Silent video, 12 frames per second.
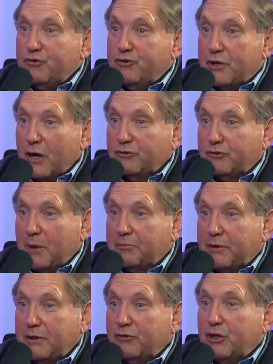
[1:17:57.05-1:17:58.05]
does
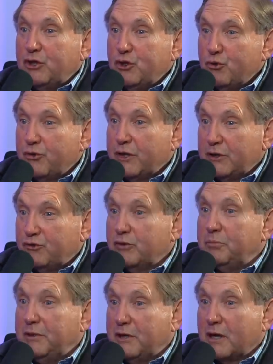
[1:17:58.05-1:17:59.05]
something that you think
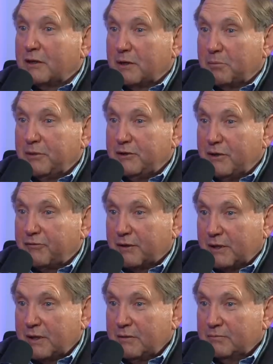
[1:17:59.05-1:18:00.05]
should be done a little bit
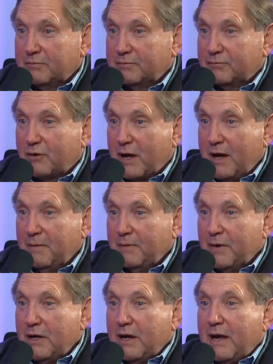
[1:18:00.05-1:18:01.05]
differently, okay,
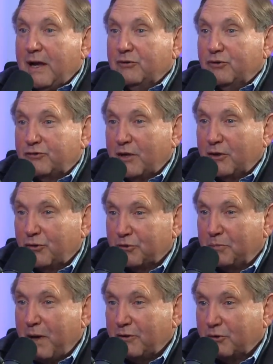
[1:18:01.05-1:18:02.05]
and you say
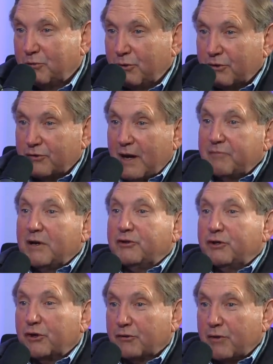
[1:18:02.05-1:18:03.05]
those magic words, I've got
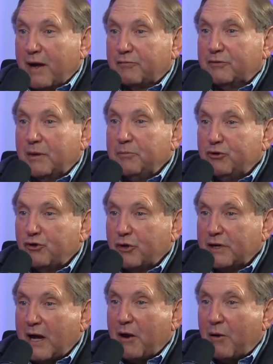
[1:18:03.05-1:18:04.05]
the aircraft, let me show
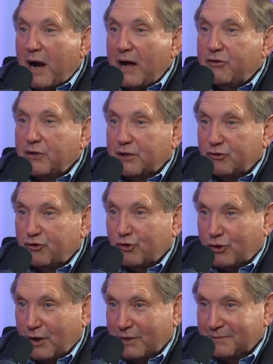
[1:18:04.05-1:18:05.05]
you how I think it
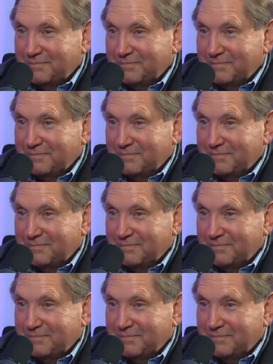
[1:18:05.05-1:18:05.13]
should look,